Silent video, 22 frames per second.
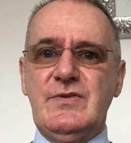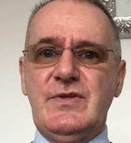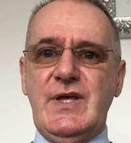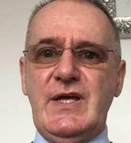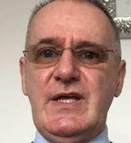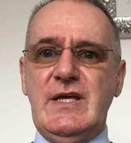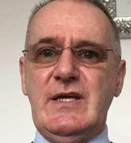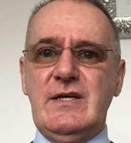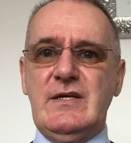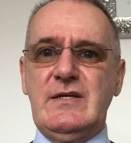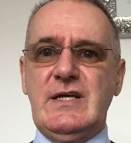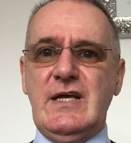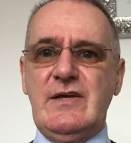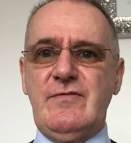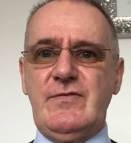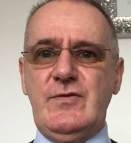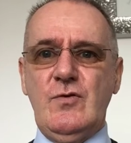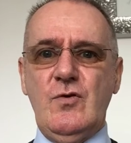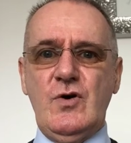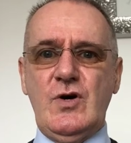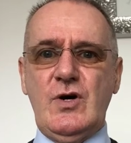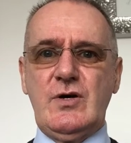They give
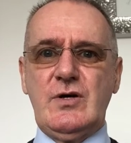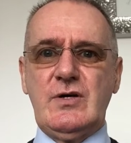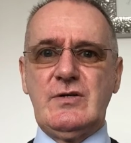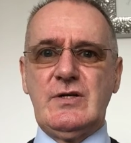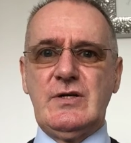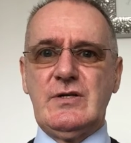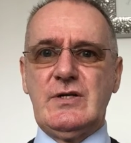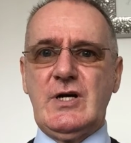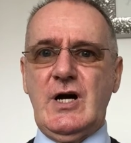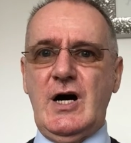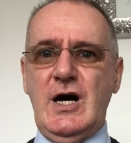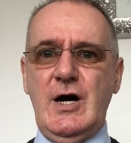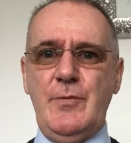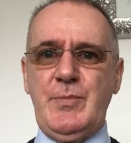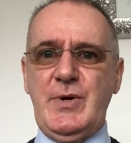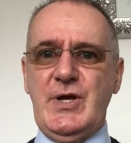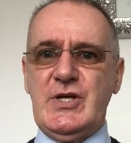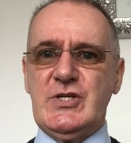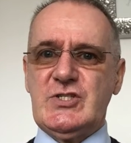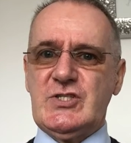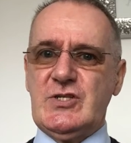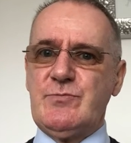your
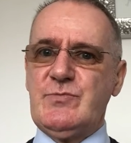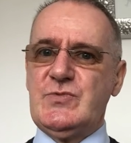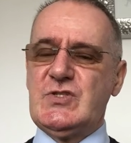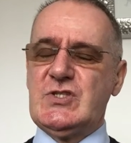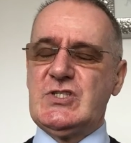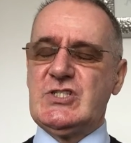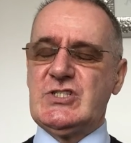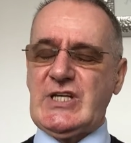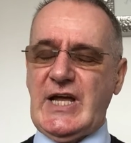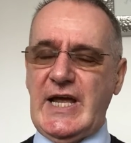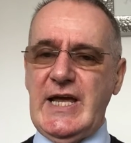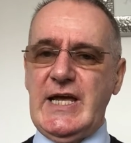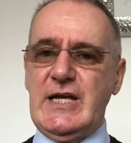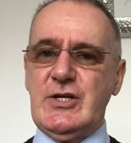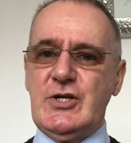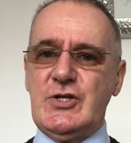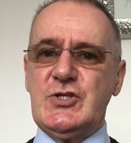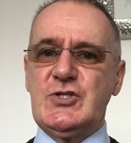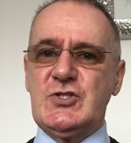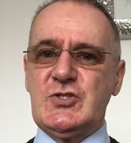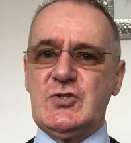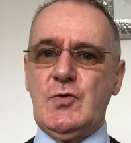carpet some stain
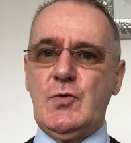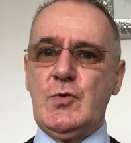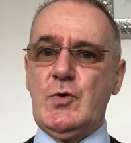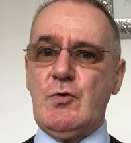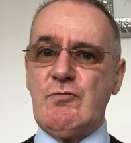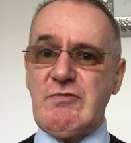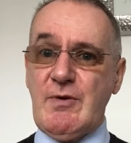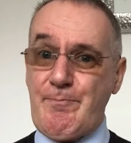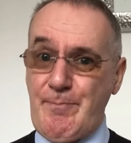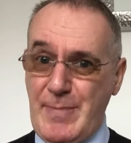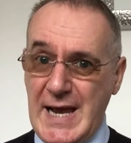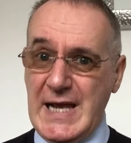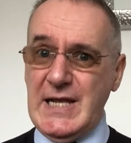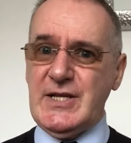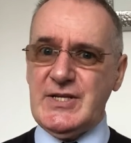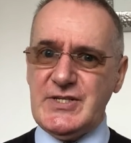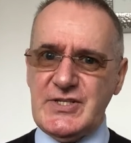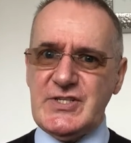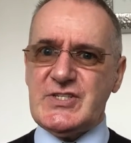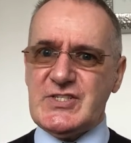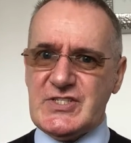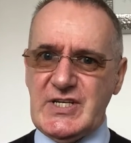and soil
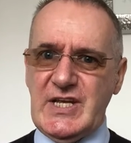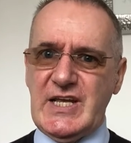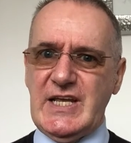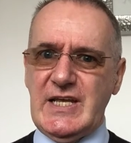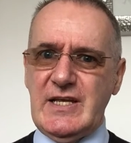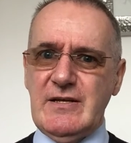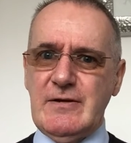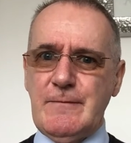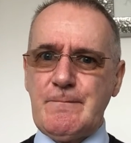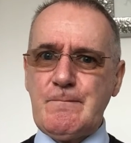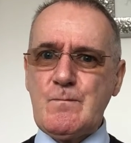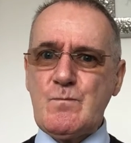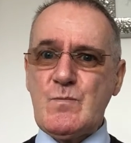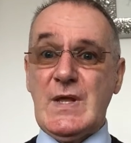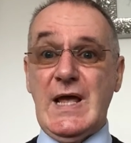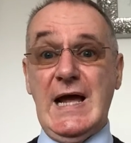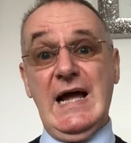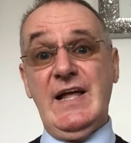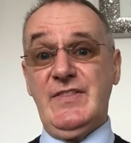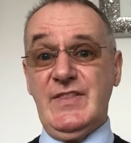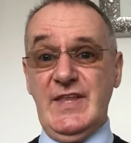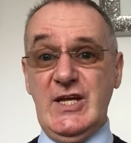repellency
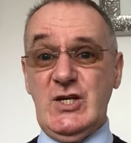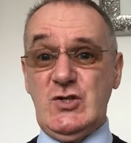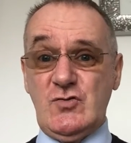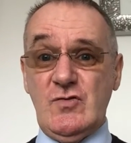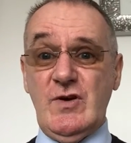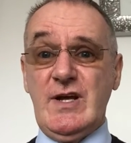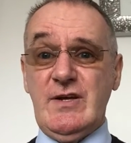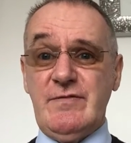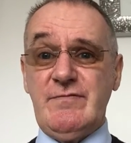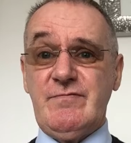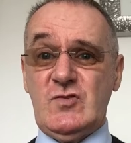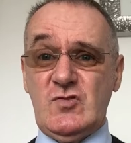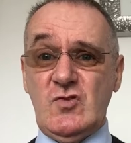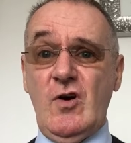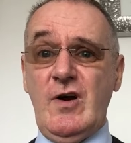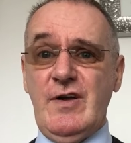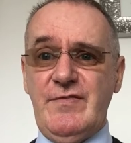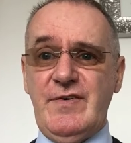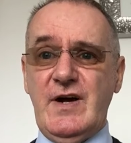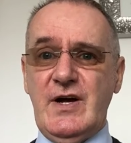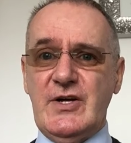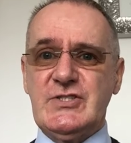and they dry, dry
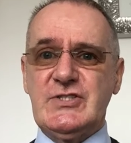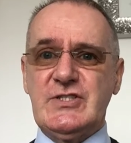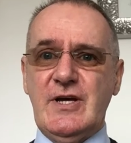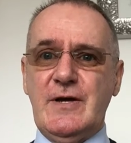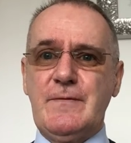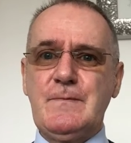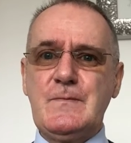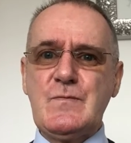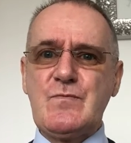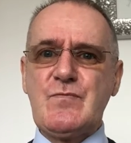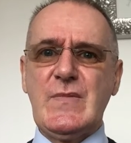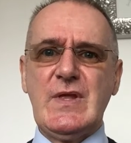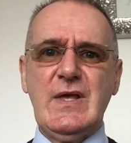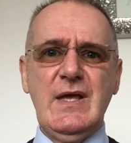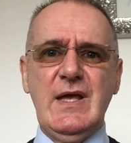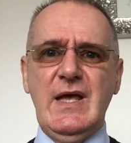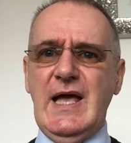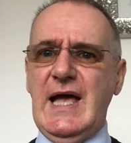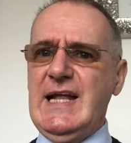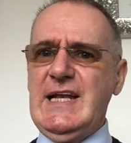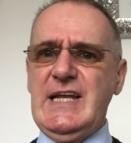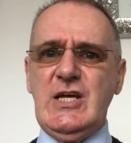faster.
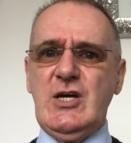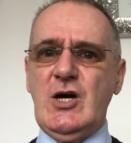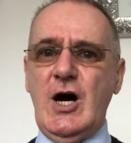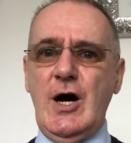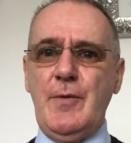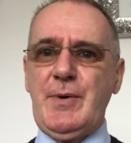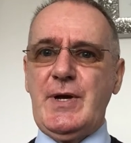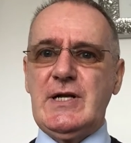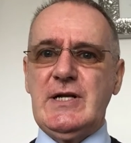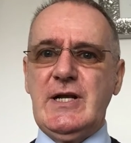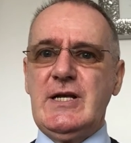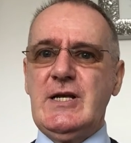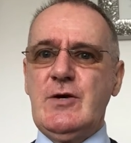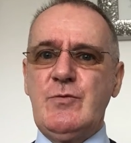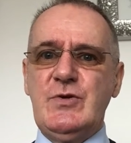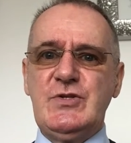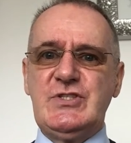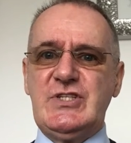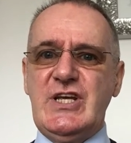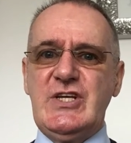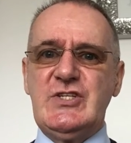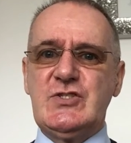Any carpet cleaner
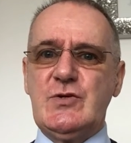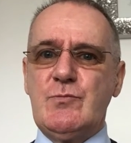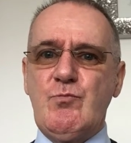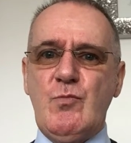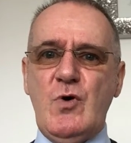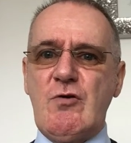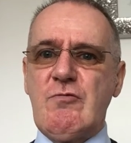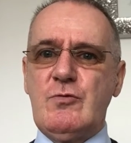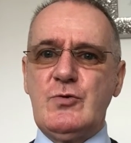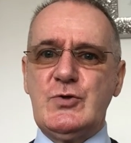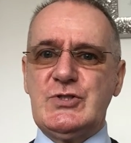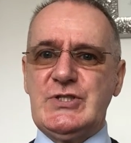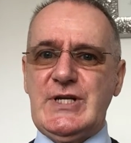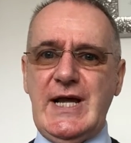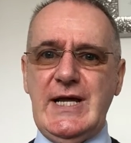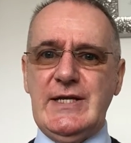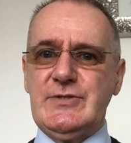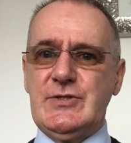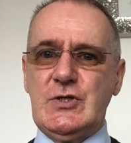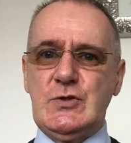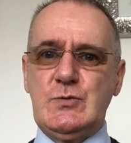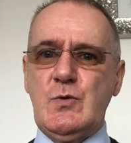with decent moral
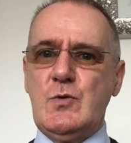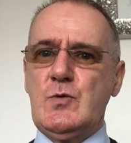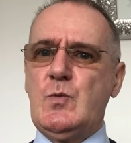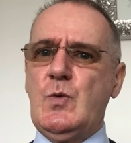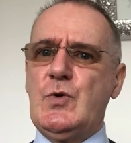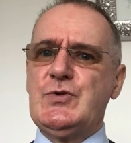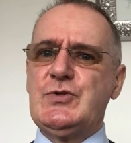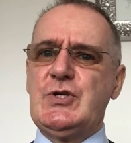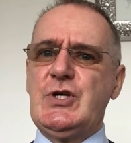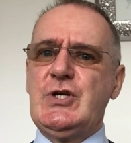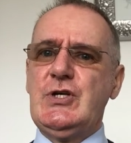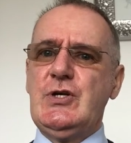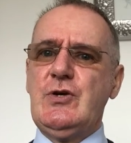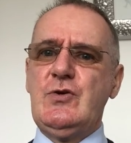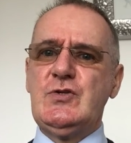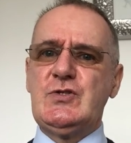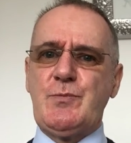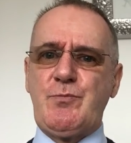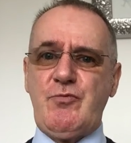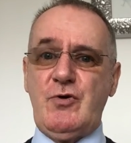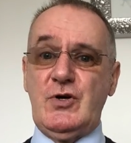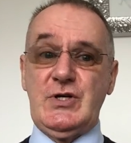standards would want to use
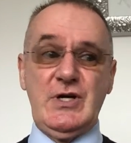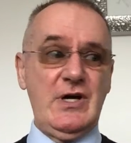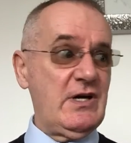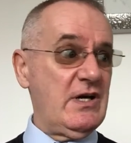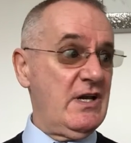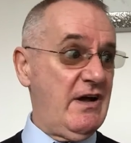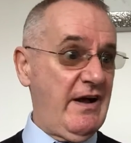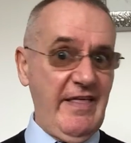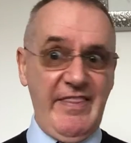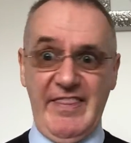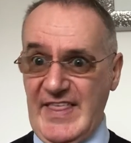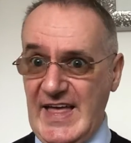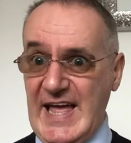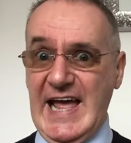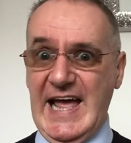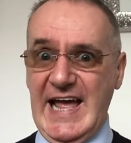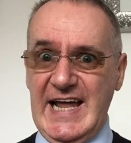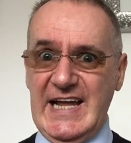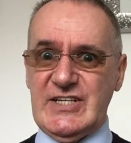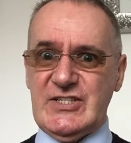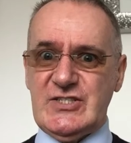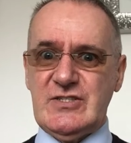a product like
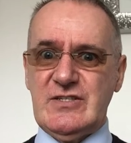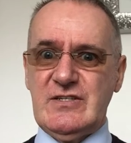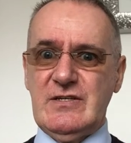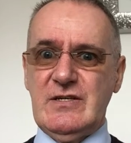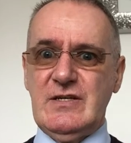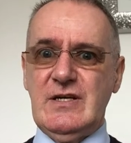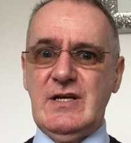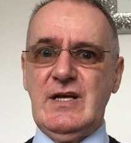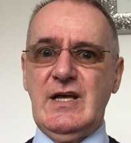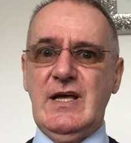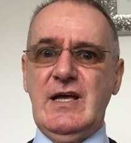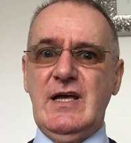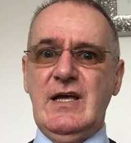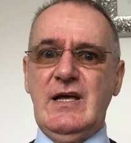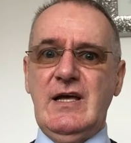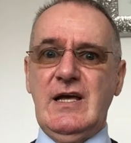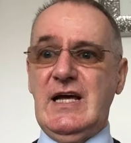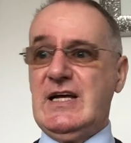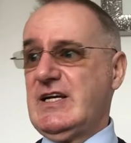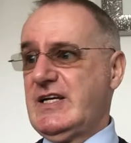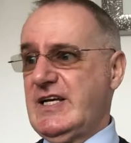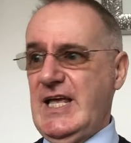that
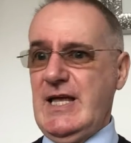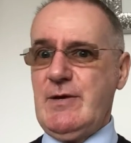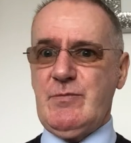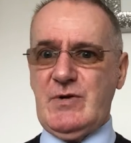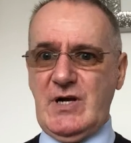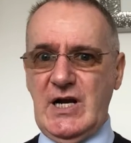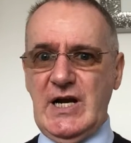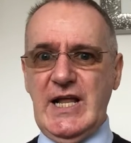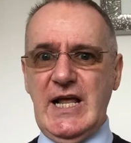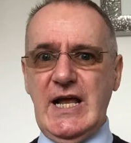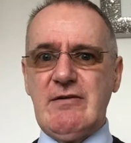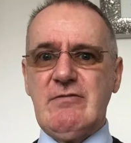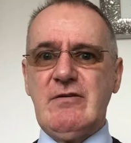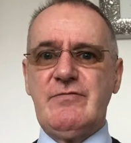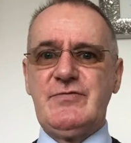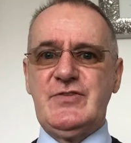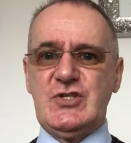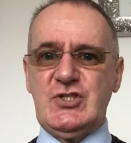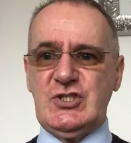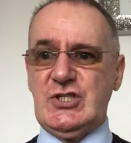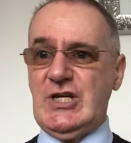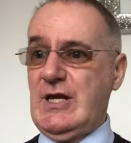and keep clear of
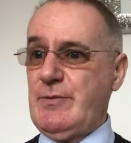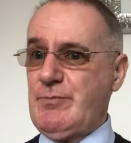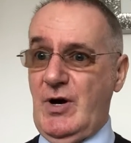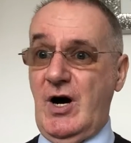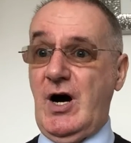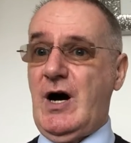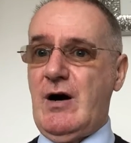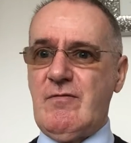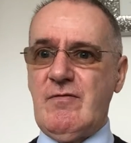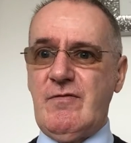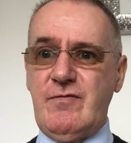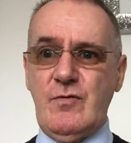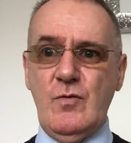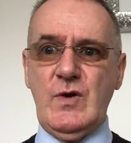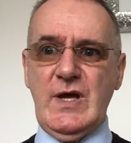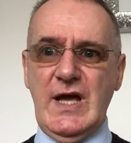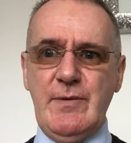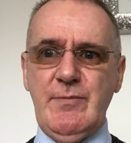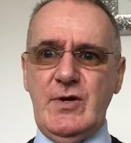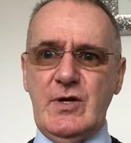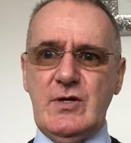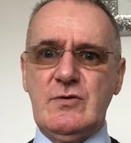the cheap harmful
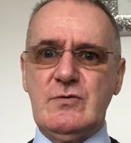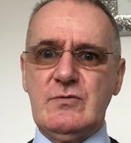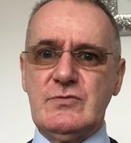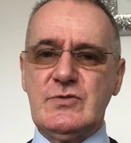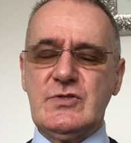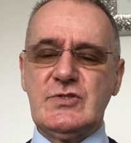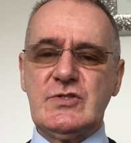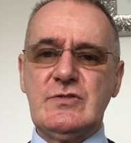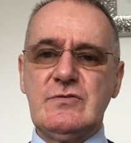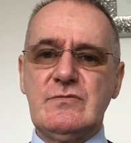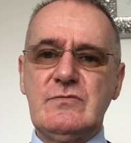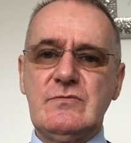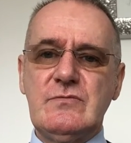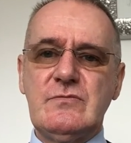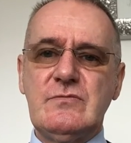chemicals.